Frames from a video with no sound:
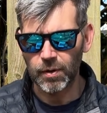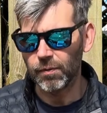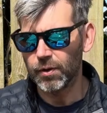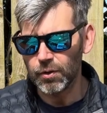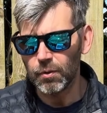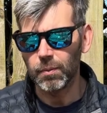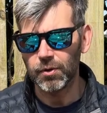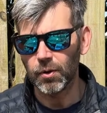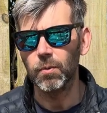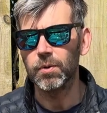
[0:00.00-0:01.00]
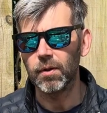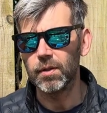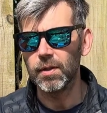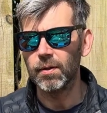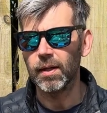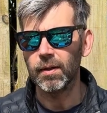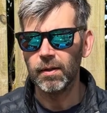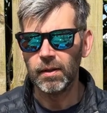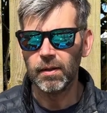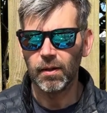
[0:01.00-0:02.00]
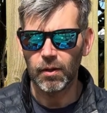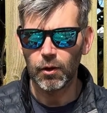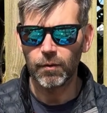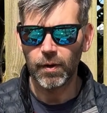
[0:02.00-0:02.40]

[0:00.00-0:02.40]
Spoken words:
But if I knew my dog was going to do that, I could